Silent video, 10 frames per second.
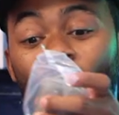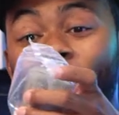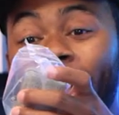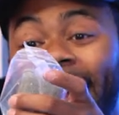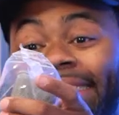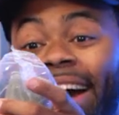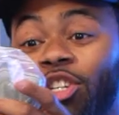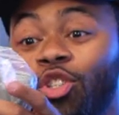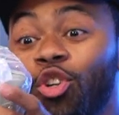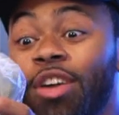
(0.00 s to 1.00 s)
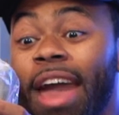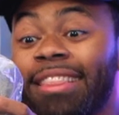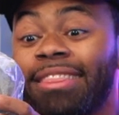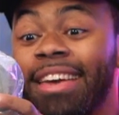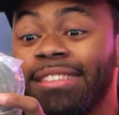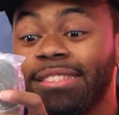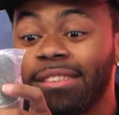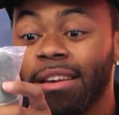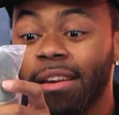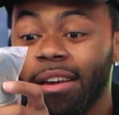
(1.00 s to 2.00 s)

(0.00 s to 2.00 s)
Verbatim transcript: Oh my God! Look What wire did you get?